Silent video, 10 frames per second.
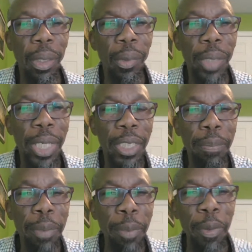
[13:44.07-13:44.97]
Whereas the
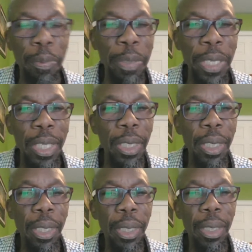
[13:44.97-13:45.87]
PPP
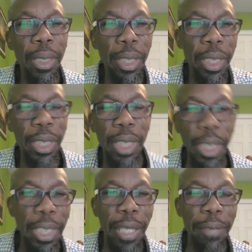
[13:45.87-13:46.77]
is East
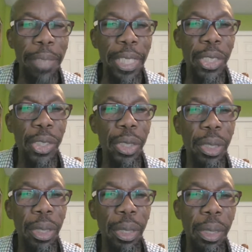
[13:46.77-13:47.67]
Indian based,
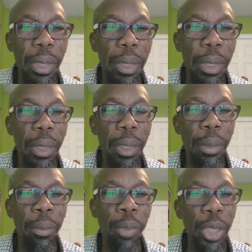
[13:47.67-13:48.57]

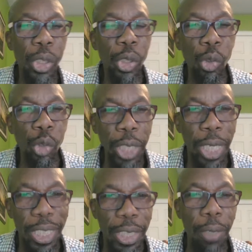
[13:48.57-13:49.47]
but it's
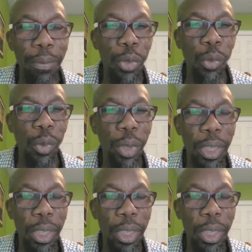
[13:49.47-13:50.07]
socialism too.